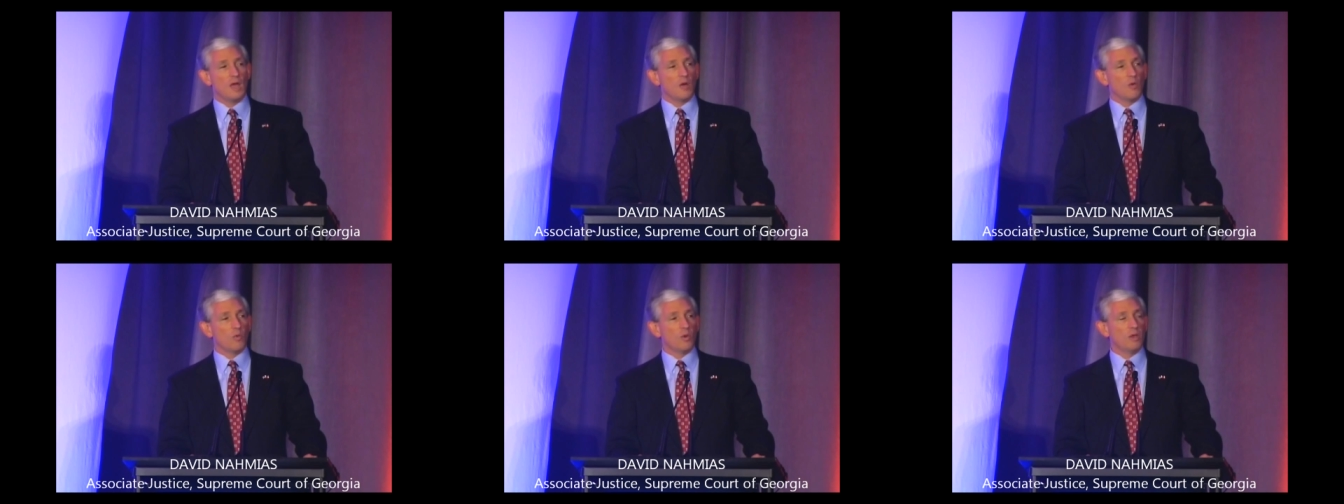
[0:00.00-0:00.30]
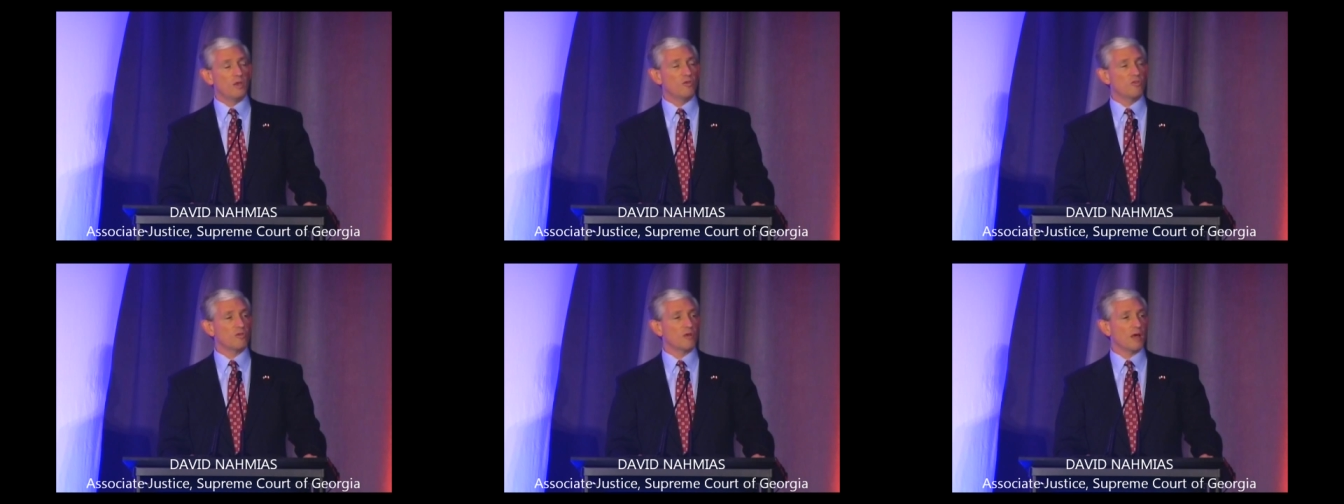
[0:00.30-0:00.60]
We
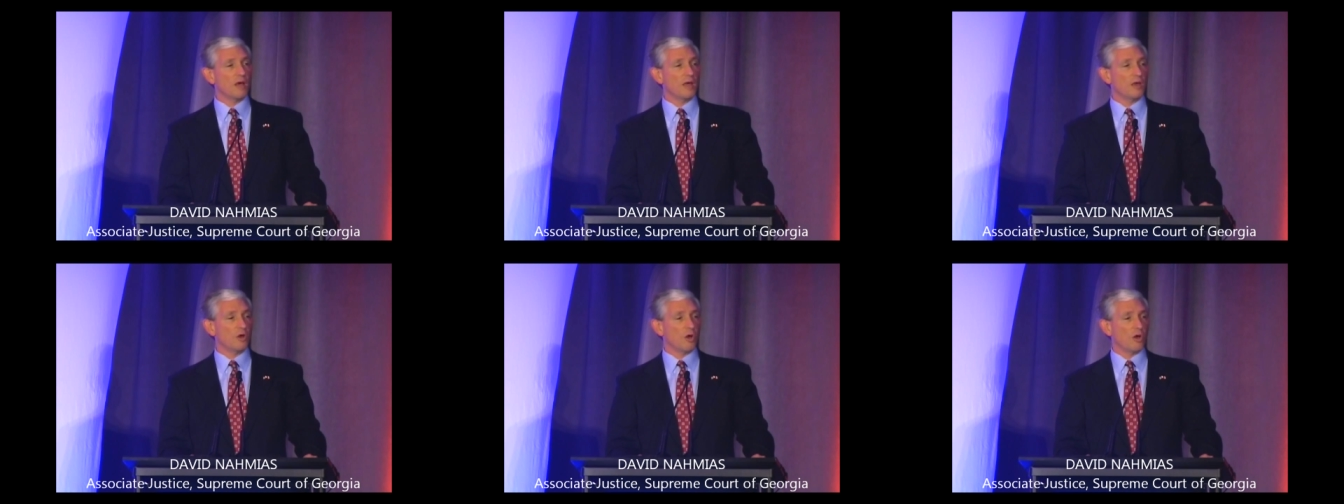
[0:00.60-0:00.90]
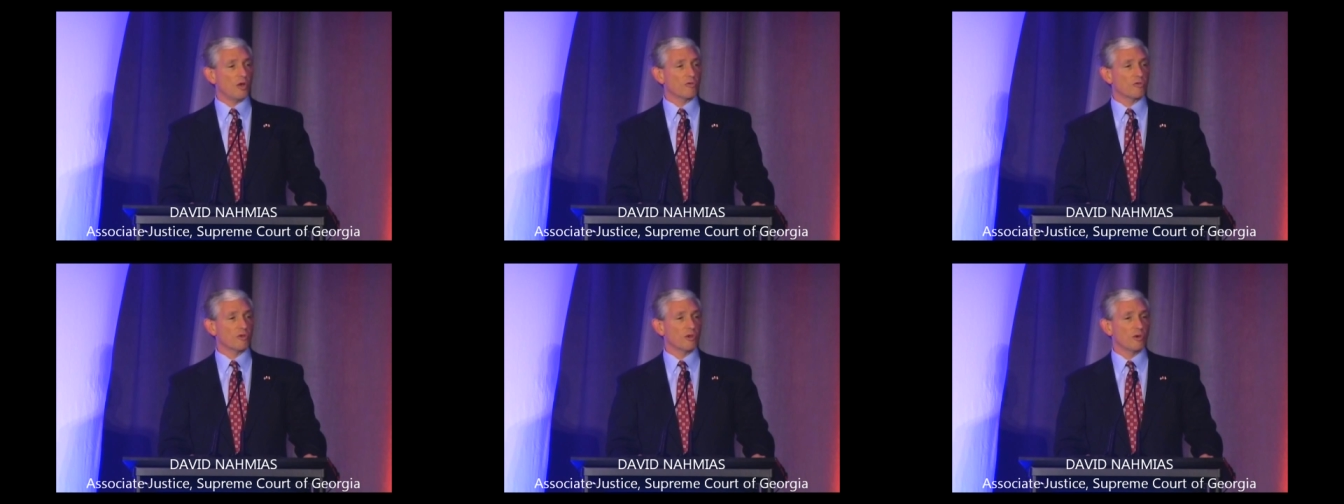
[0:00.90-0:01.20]
decide
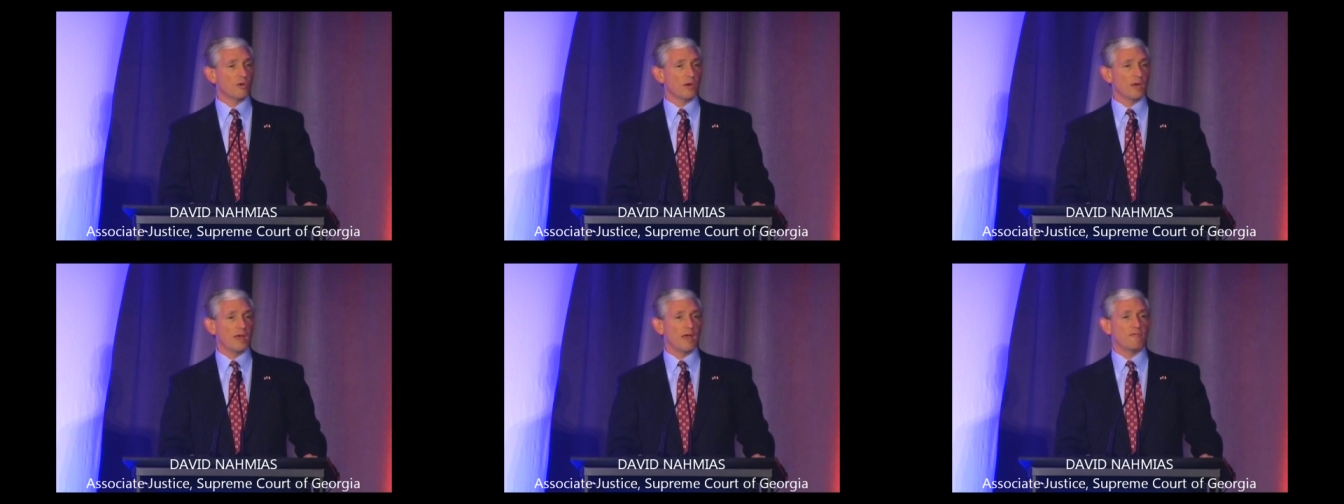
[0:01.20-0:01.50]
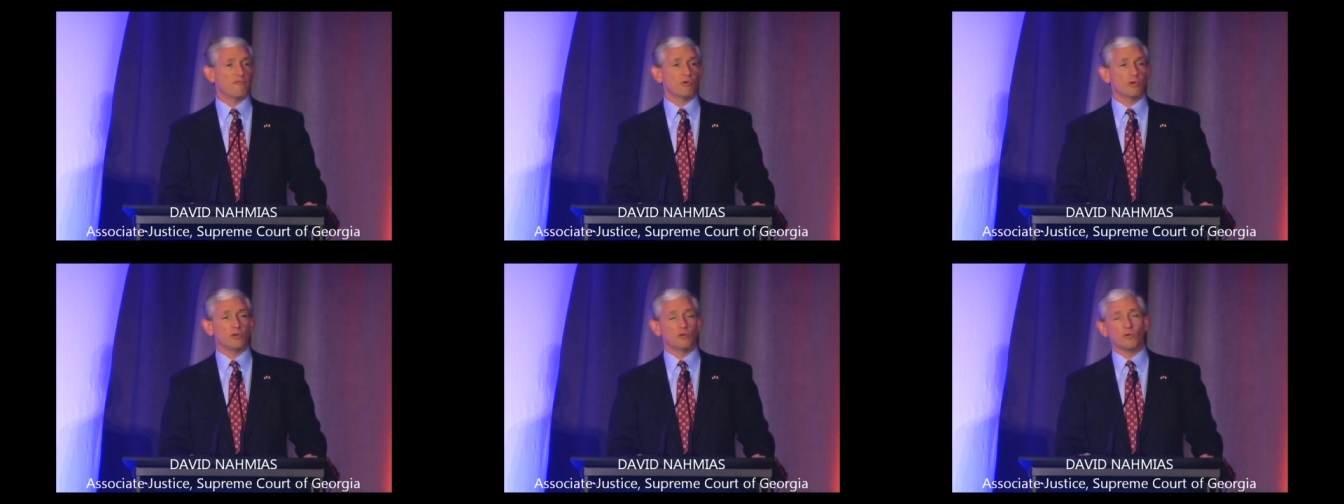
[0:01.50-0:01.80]
also
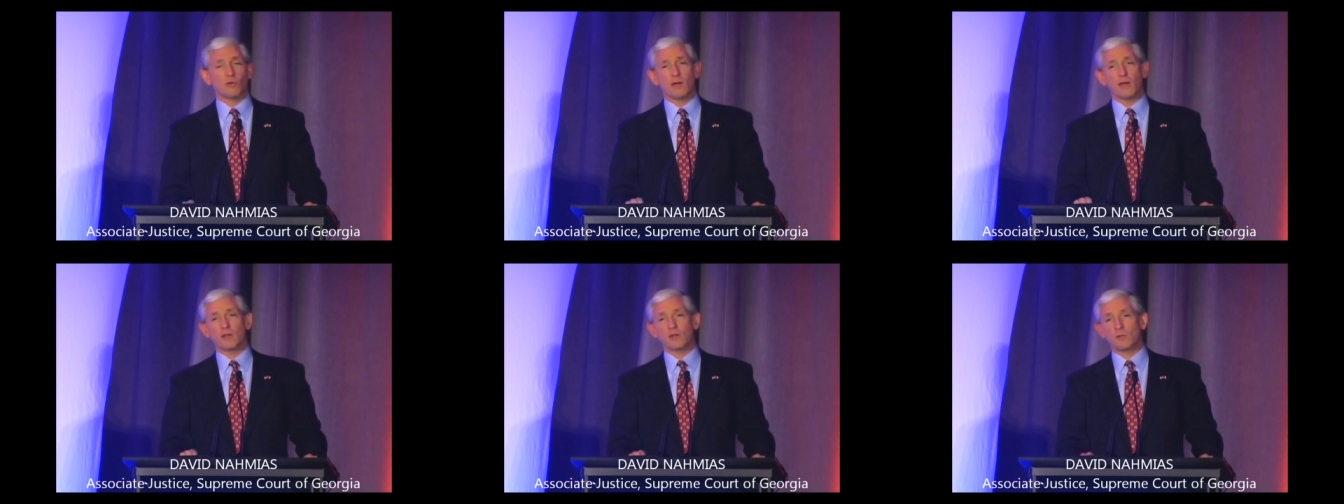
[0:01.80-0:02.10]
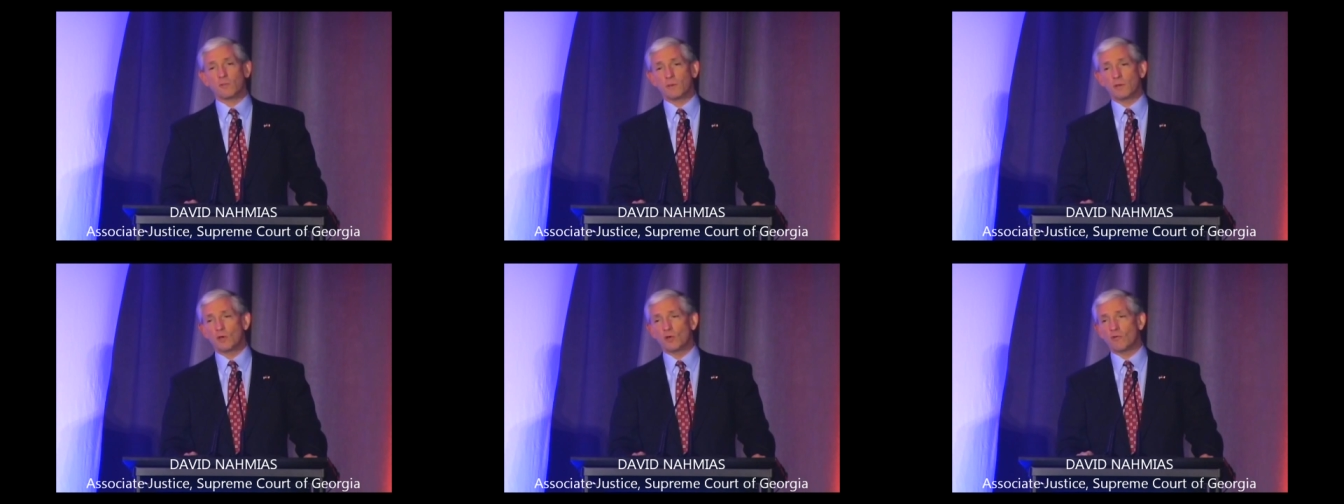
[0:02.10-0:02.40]
every direct
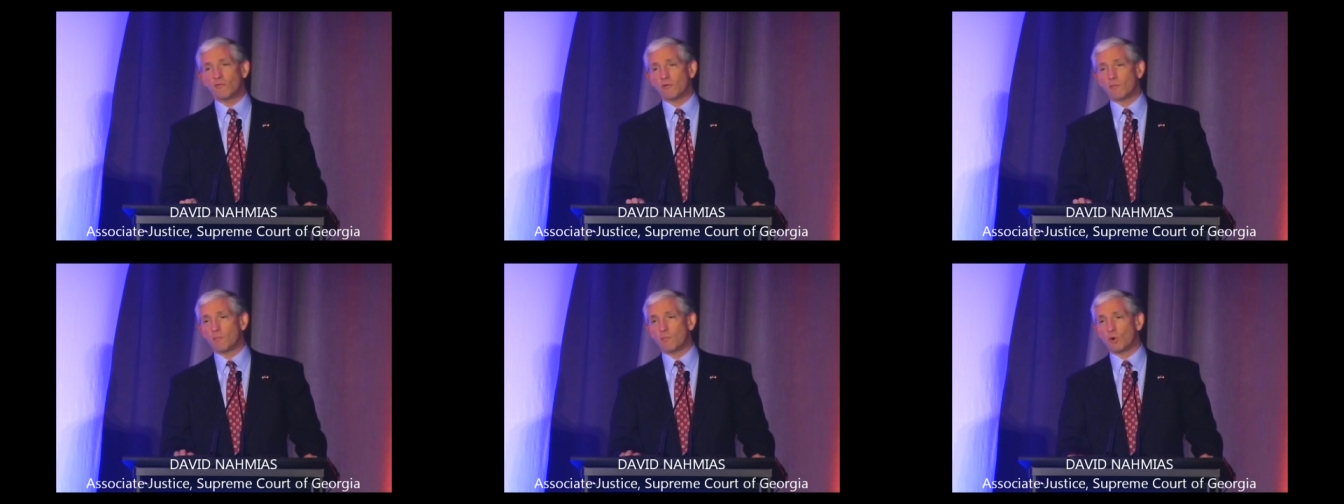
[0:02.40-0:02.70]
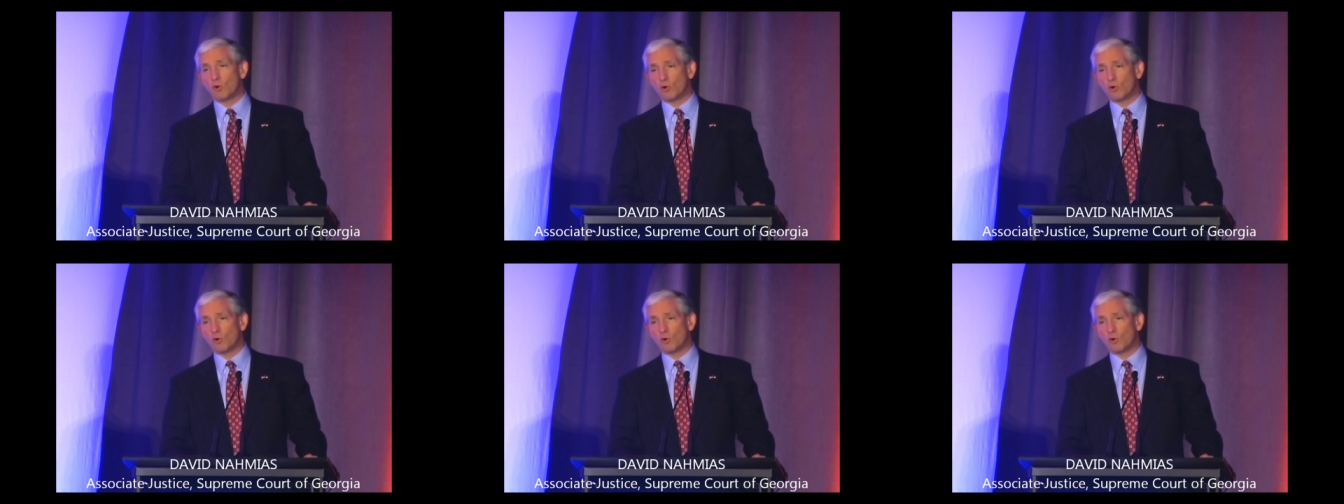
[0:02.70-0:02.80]
appeal of a murder